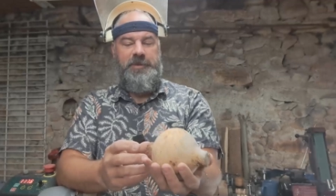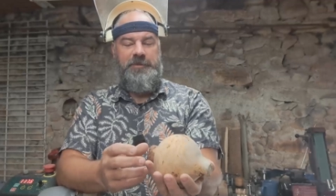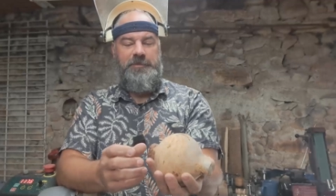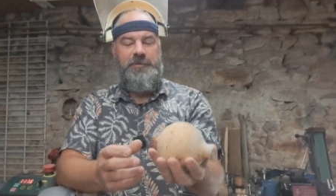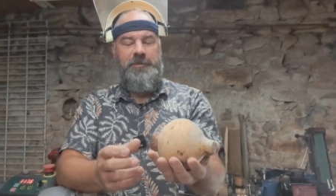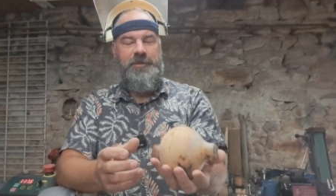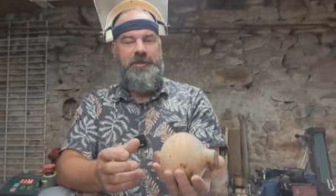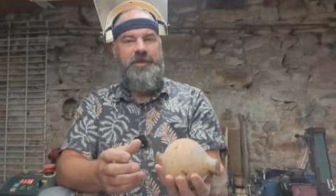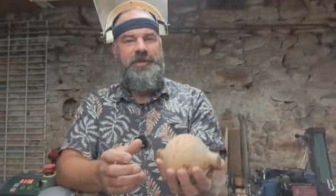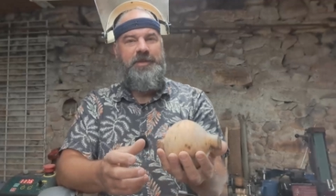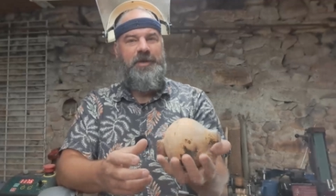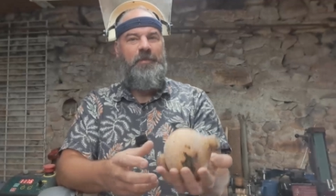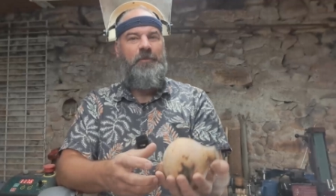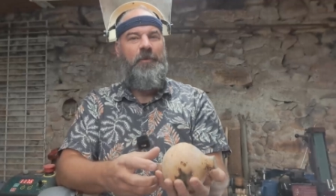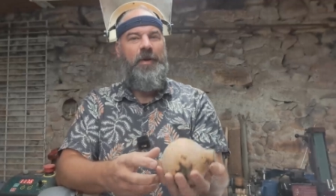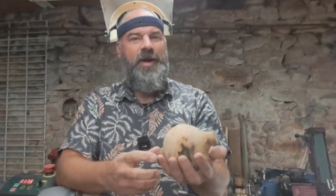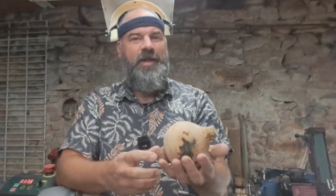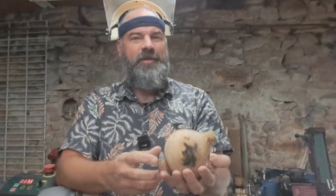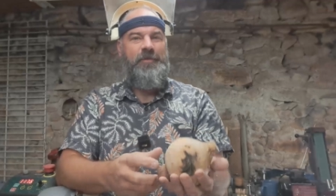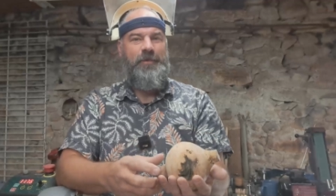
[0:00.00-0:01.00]
There's some
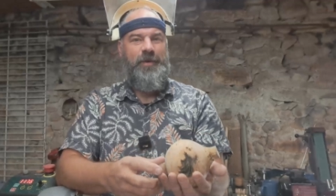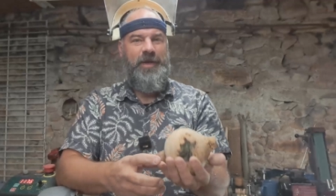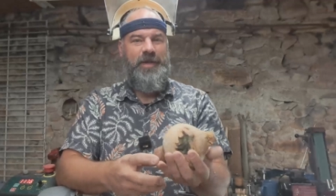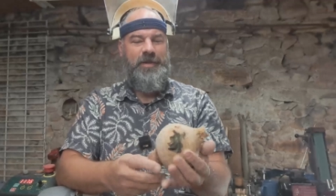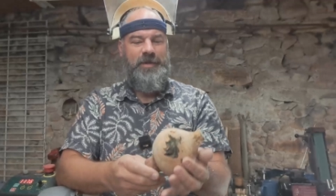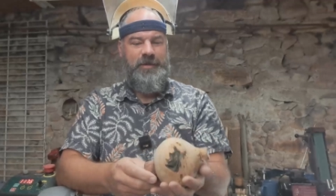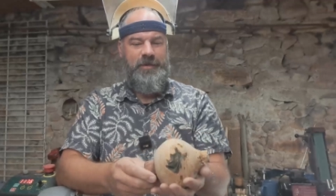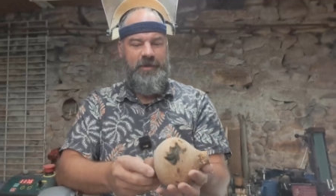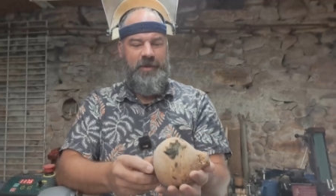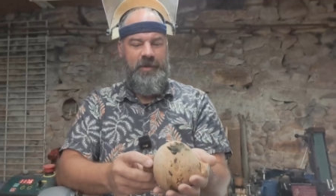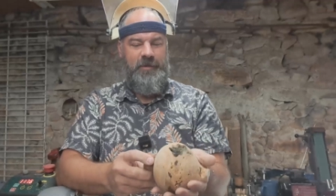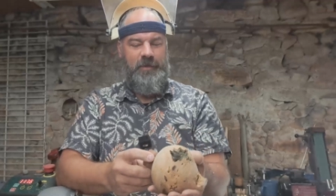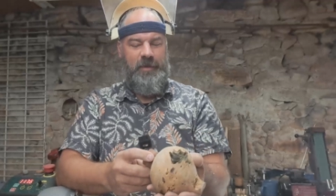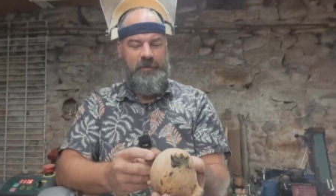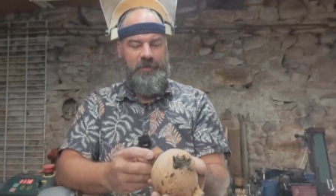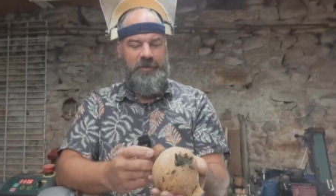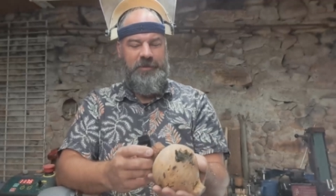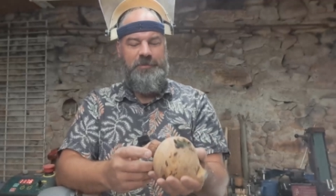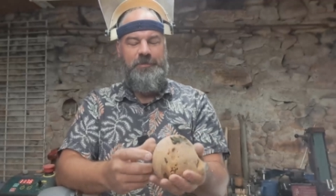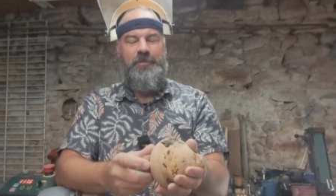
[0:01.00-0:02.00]
weight to it. I was
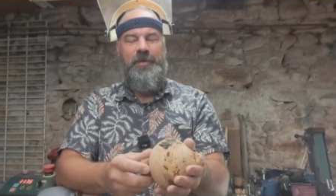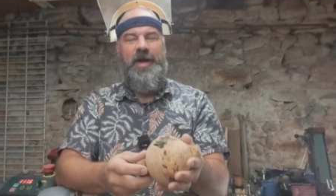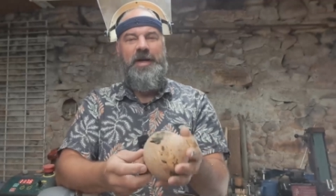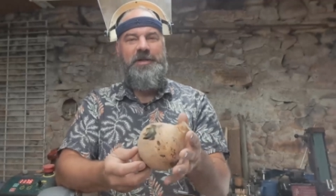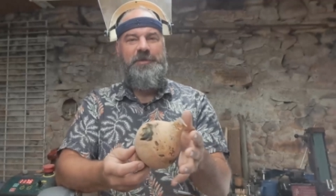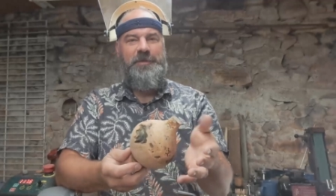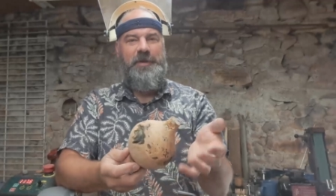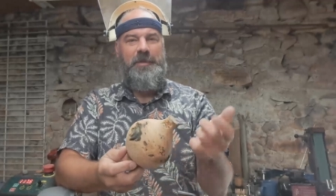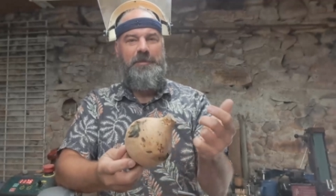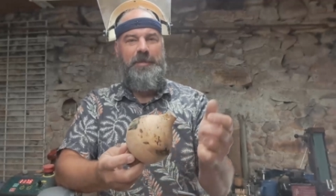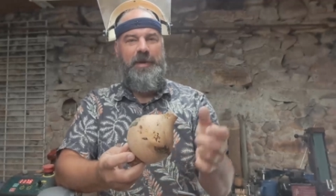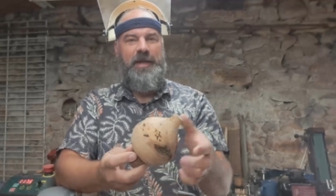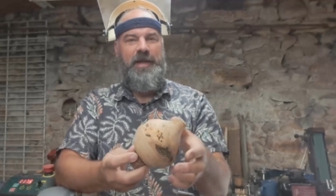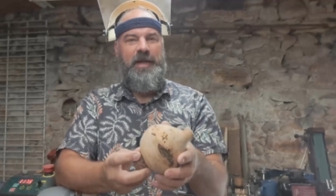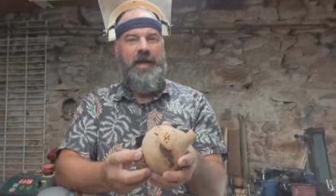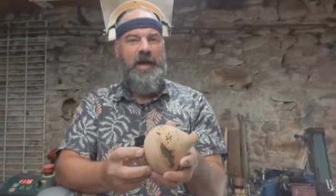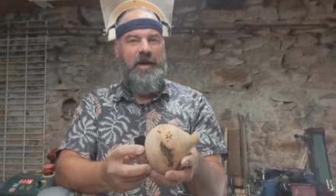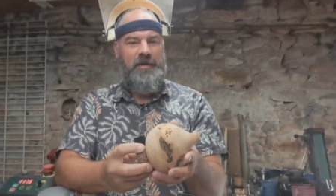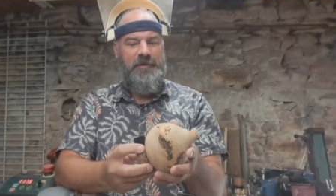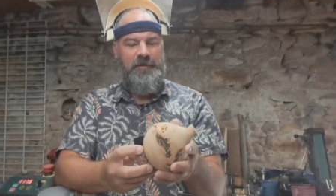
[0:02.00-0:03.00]
surprised when I picked it
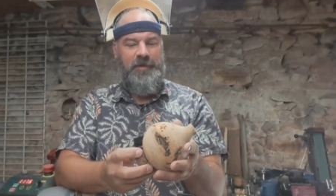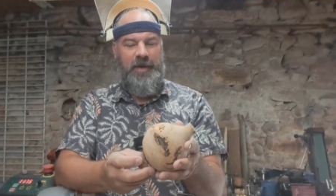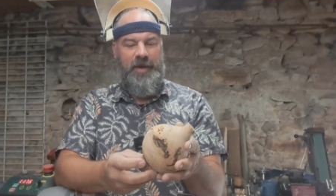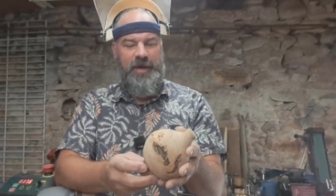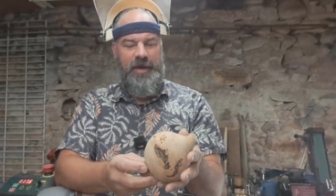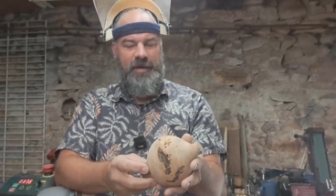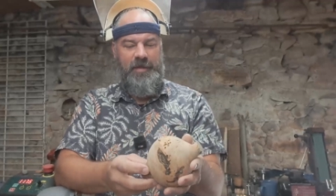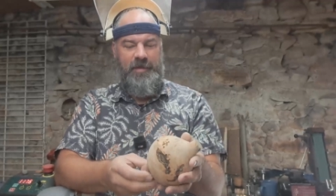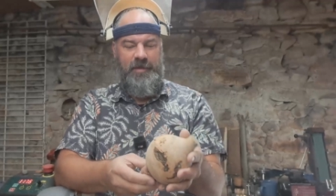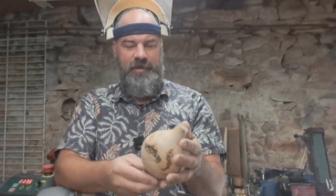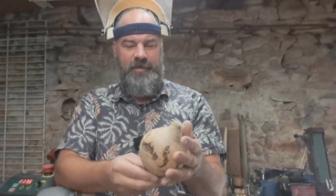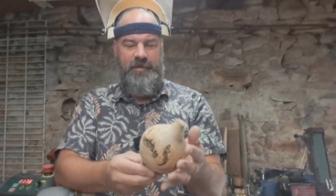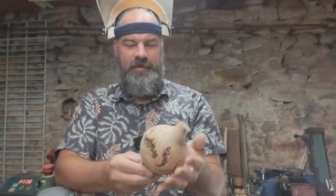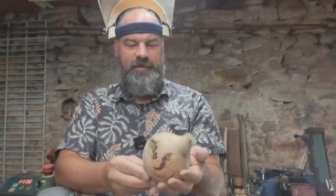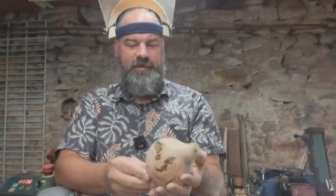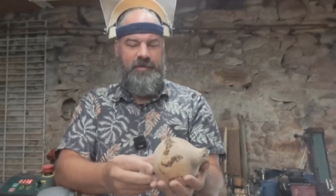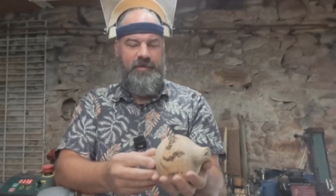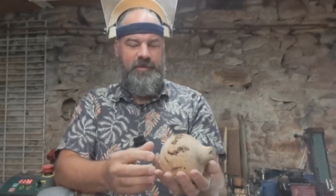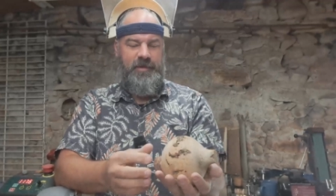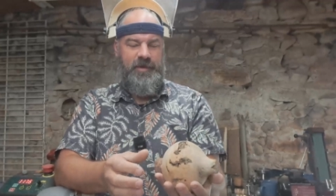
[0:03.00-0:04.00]
out of the lathe.
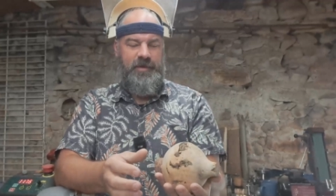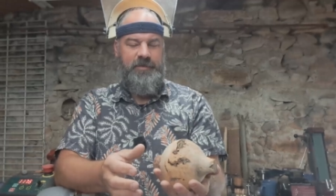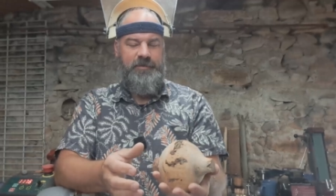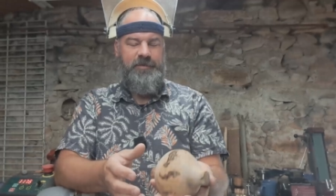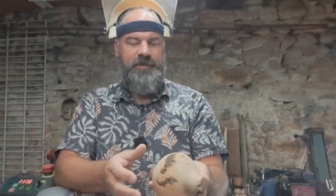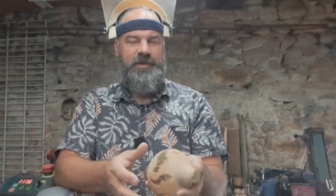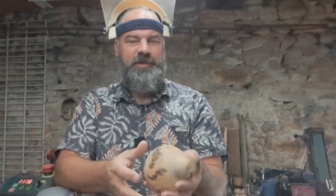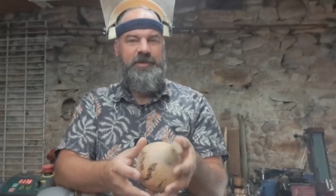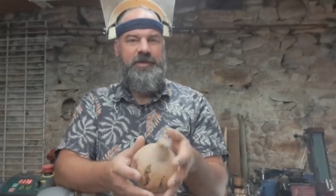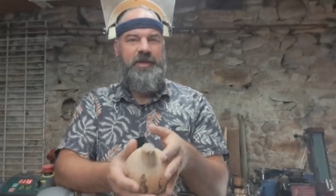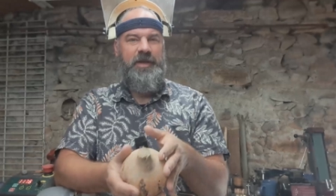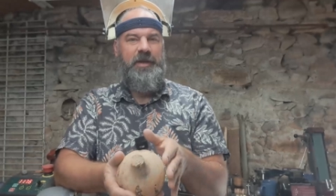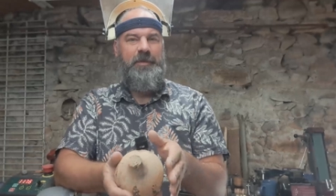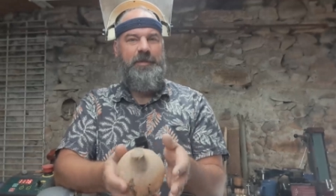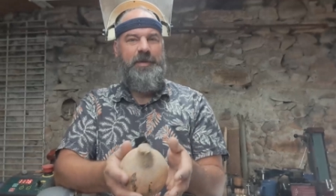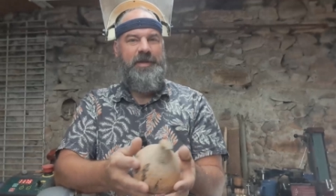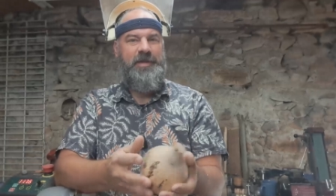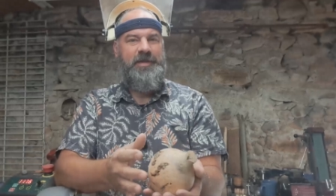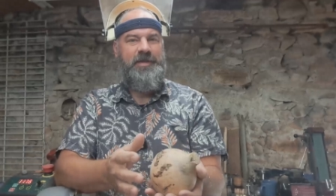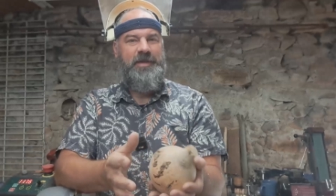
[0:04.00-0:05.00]
It feels a little
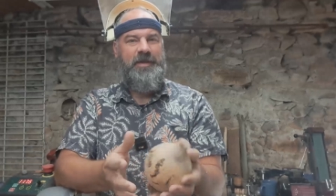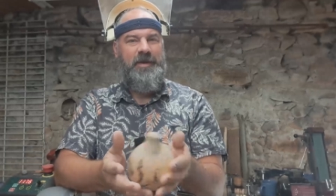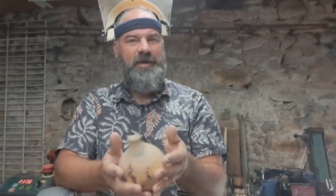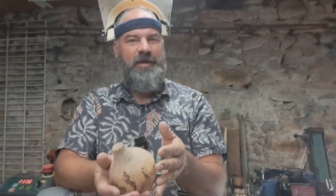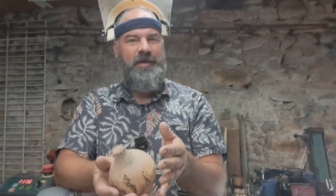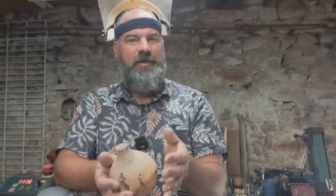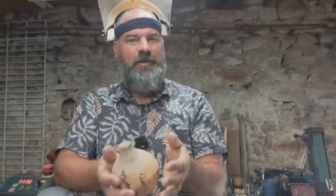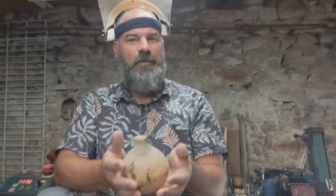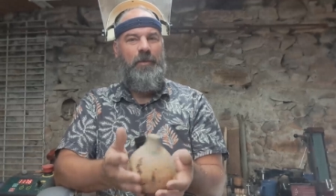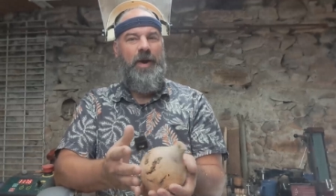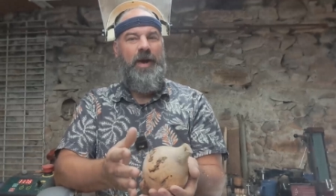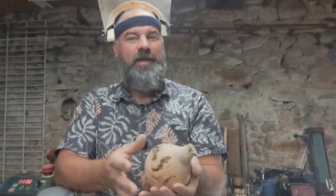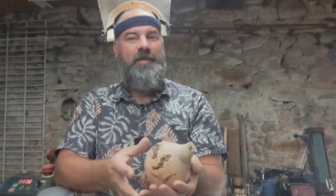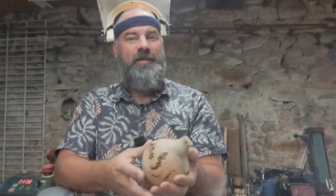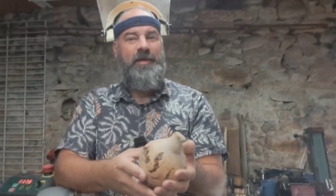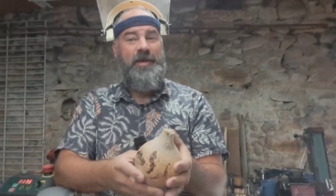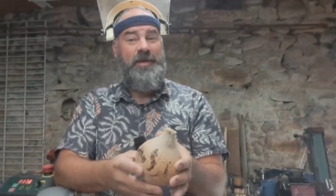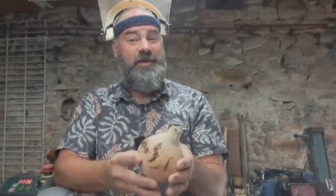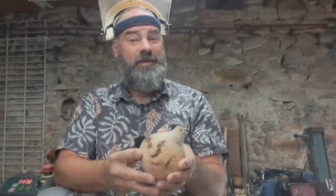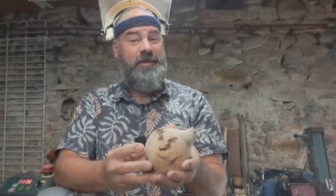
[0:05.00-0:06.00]
bit weighty,
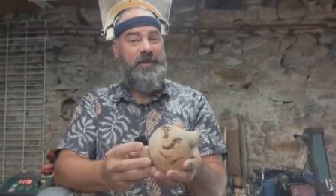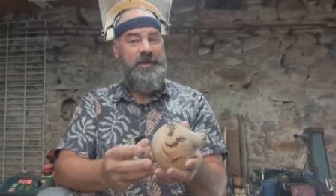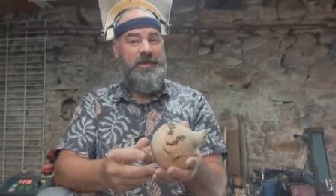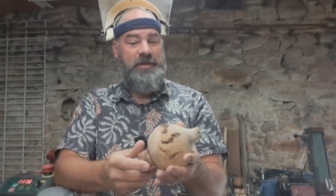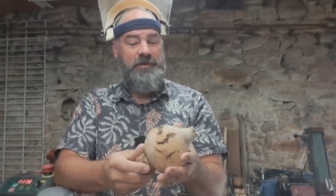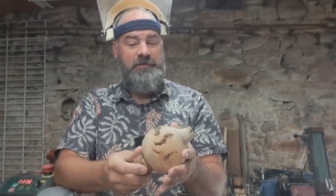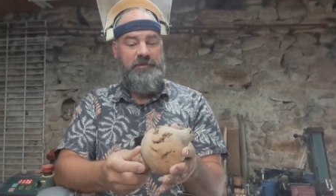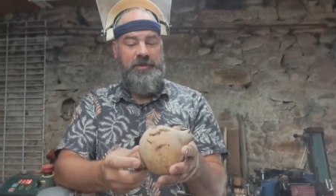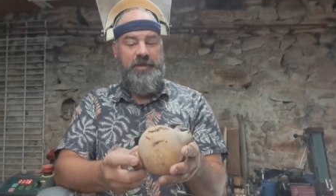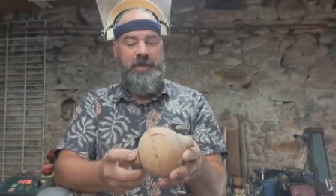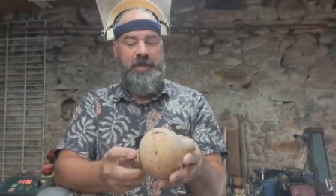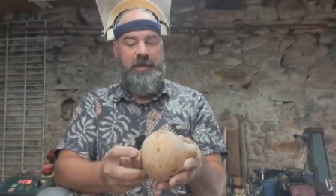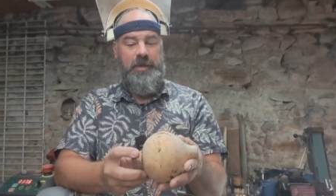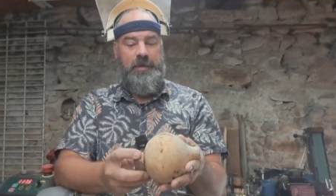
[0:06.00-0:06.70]
so that's interesting.